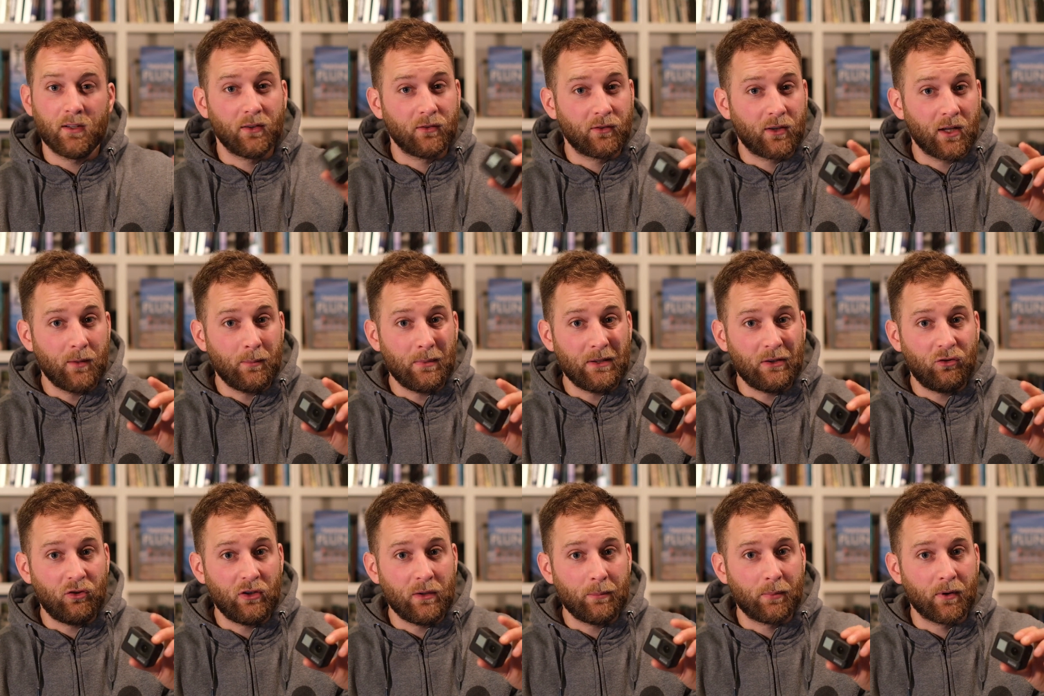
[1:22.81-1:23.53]
It's going to be
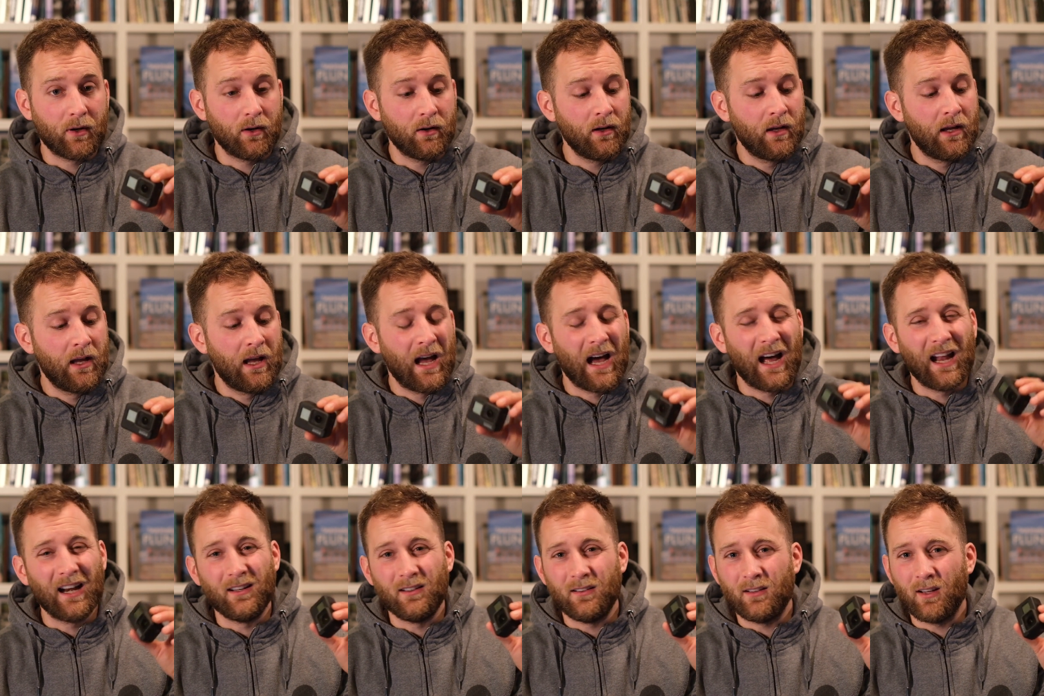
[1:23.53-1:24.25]
cheaper
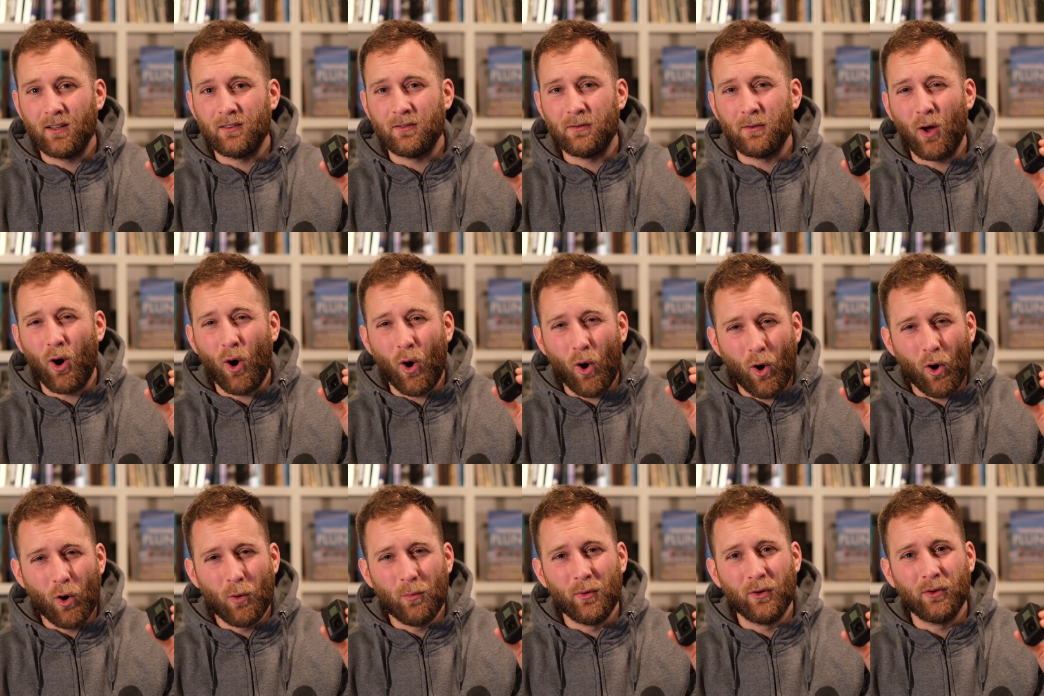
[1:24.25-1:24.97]
and it does
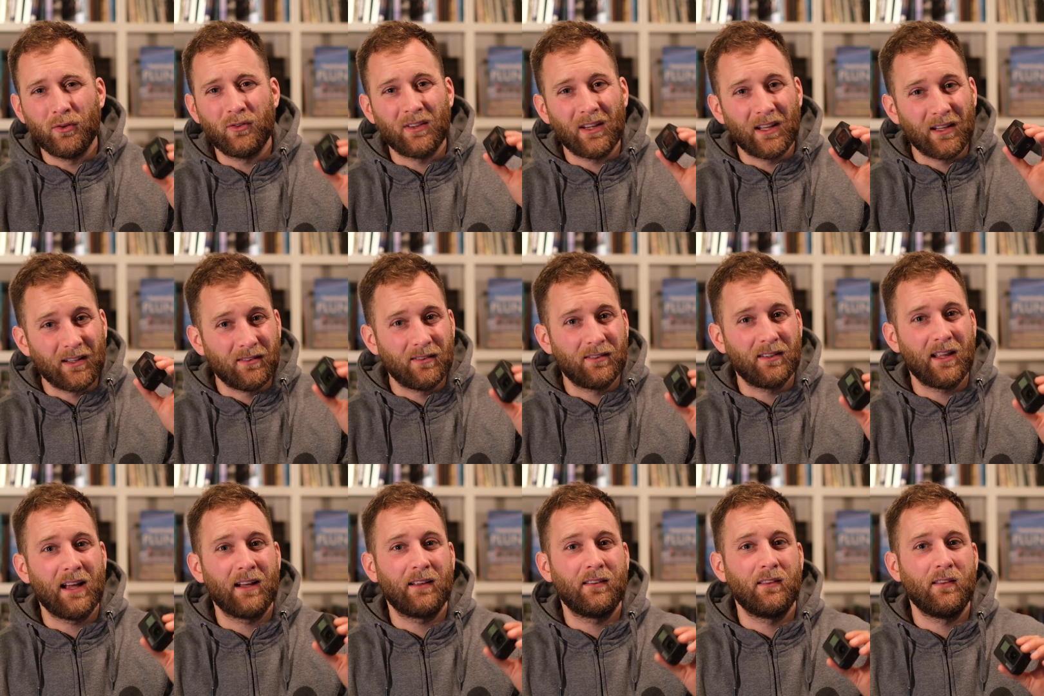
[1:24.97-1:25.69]
almost
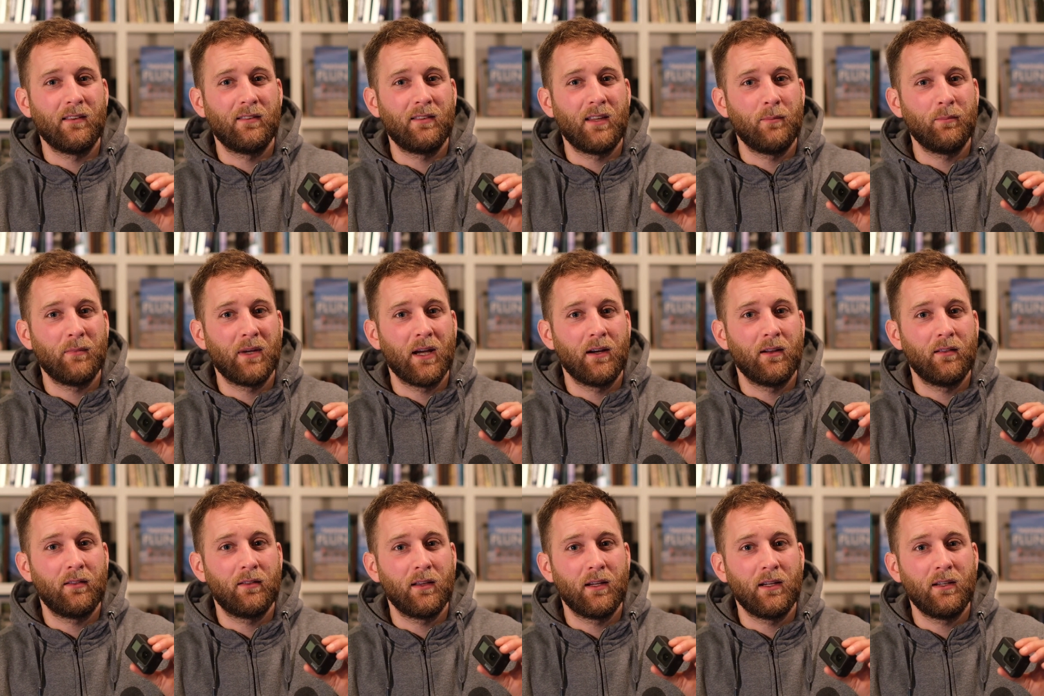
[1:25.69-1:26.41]
exactly the same
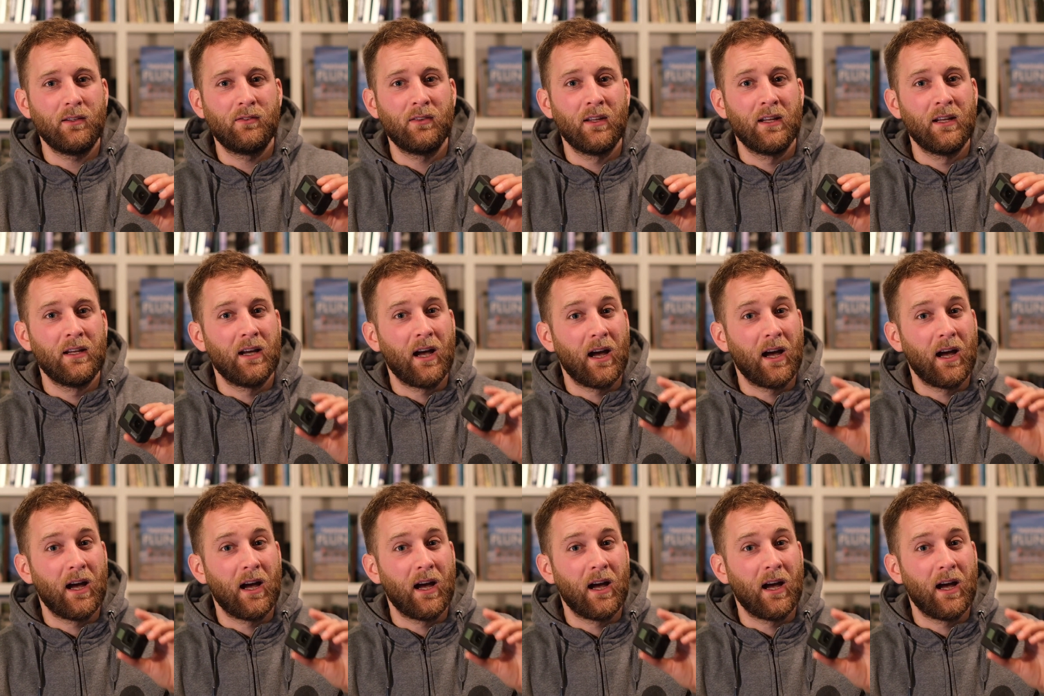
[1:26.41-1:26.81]
kind of things,